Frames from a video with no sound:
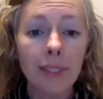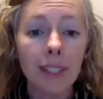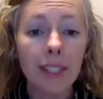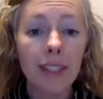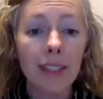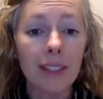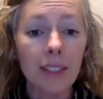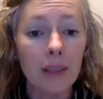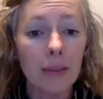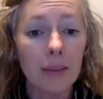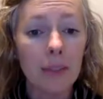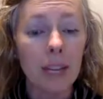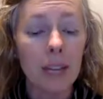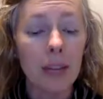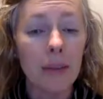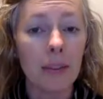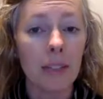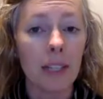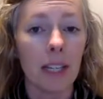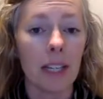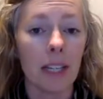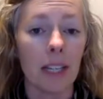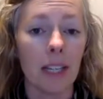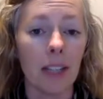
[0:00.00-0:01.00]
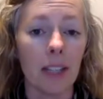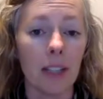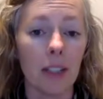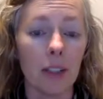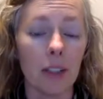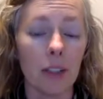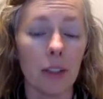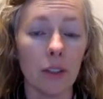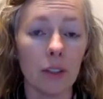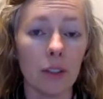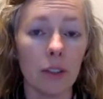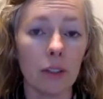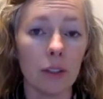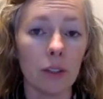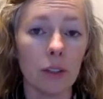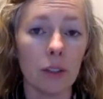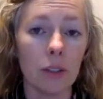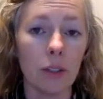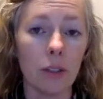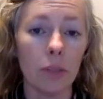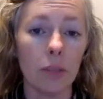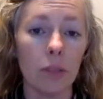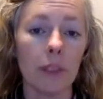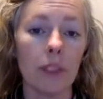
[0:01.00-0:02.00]
Sometimes I kind of
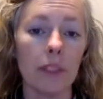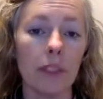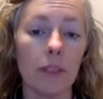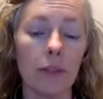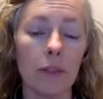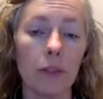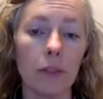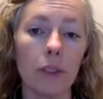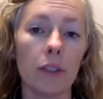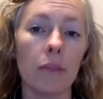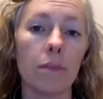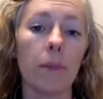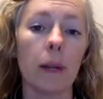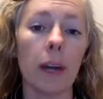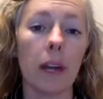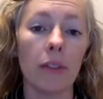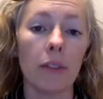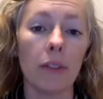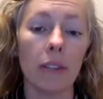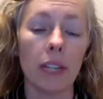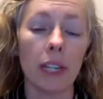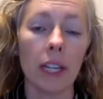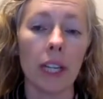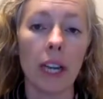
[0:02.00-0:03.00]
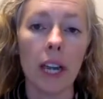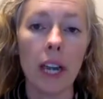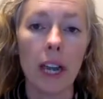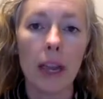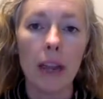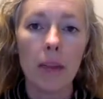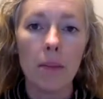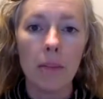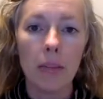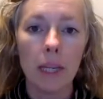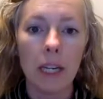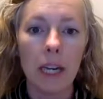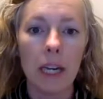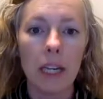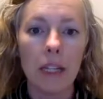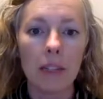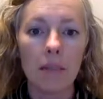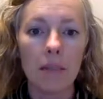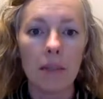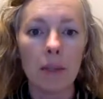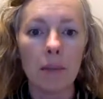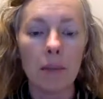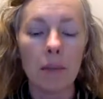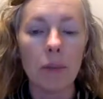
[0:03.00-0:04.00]
term this foods of poverty, because
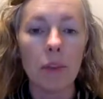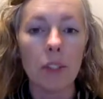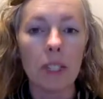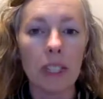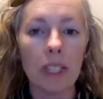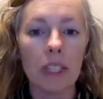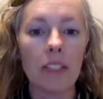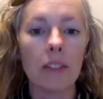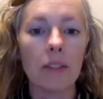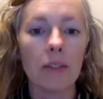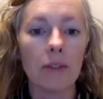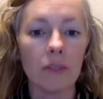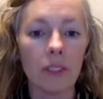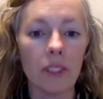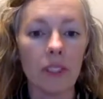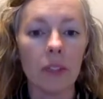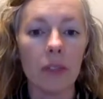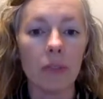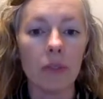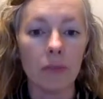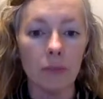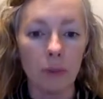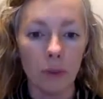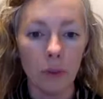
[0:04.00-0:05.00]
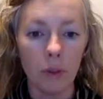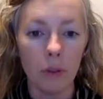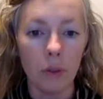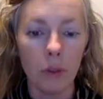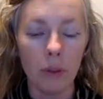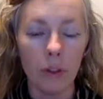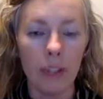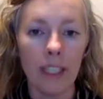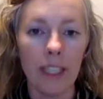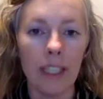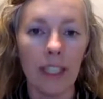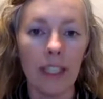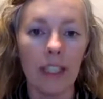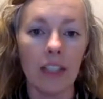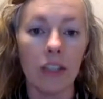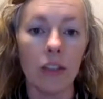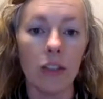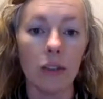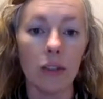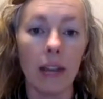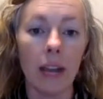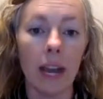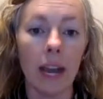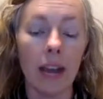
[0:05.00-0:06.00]
people needed to feel full. They needed
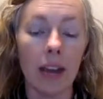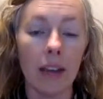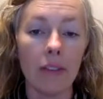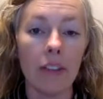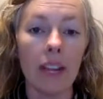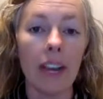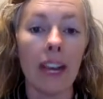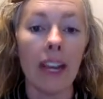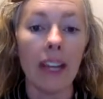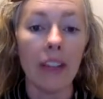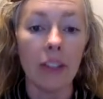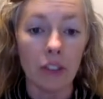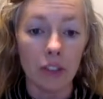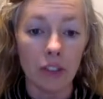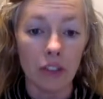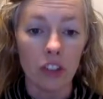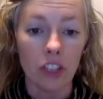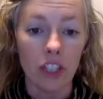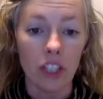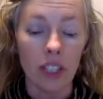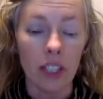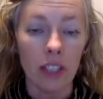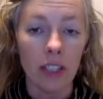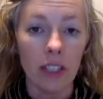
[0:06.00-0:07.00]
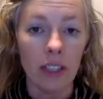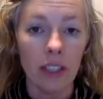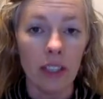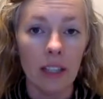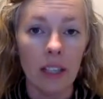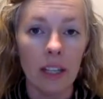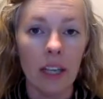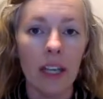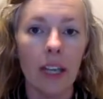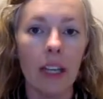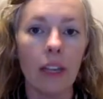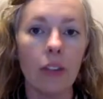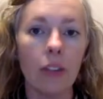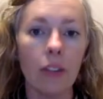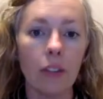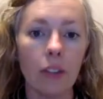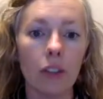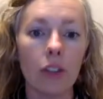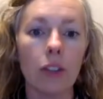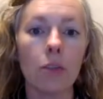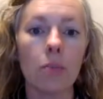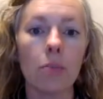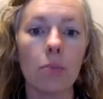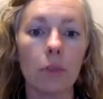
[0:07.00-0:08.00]
to have energy in
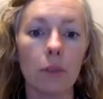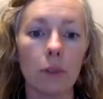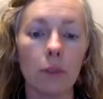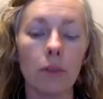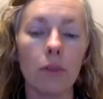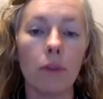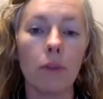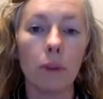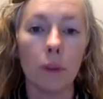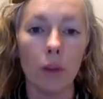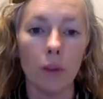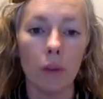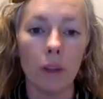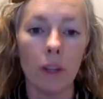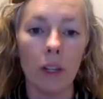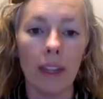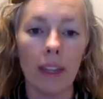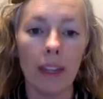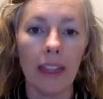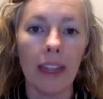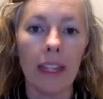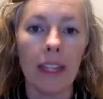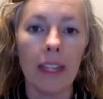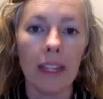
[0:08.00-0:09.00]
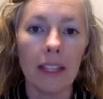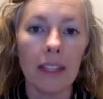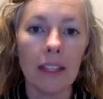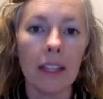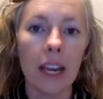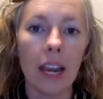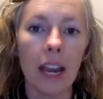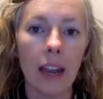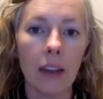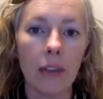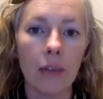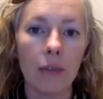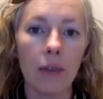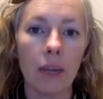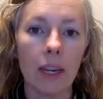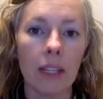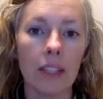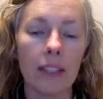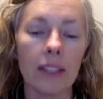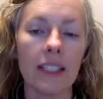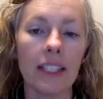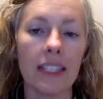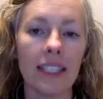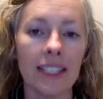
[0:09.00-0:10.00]
order to move forward, and they needed to have
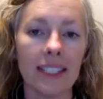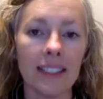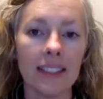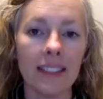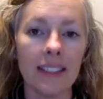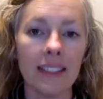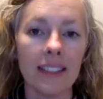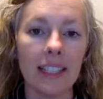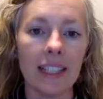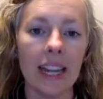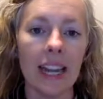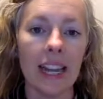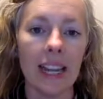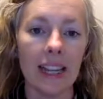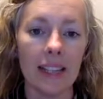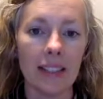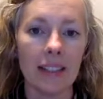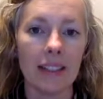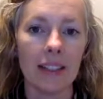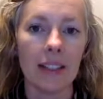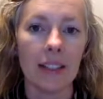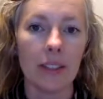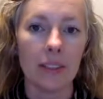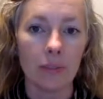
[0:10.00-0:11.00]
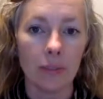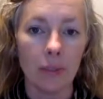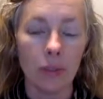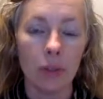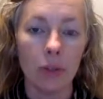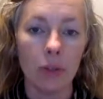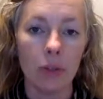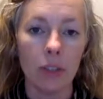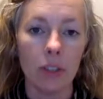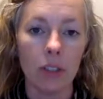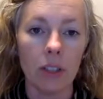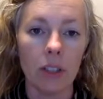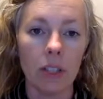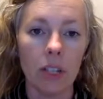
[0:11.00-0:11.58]
ways to easily access food